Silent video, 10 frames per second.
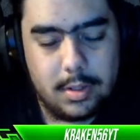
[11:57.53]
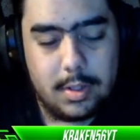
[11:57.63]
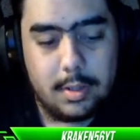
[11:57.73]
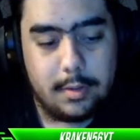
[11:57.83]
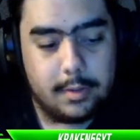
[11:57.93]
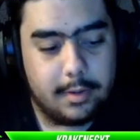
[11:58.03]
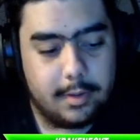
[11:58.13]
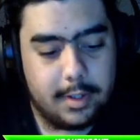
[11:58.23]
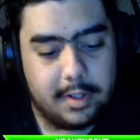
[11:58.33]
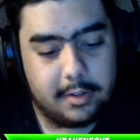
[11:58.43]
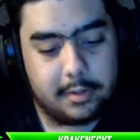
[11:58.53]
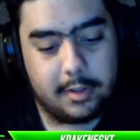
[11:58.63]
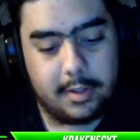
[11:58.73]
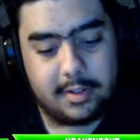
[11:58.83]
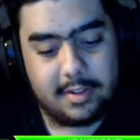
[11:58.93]
let's see here. The
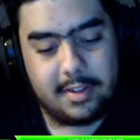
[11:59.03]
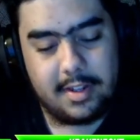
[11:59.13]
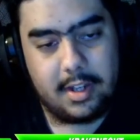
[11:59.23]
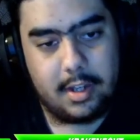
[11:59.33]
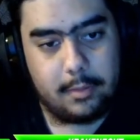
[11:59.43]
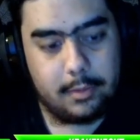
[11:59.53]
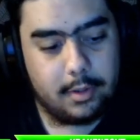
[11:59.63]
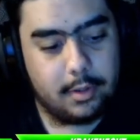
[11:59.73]
next thing I was gonna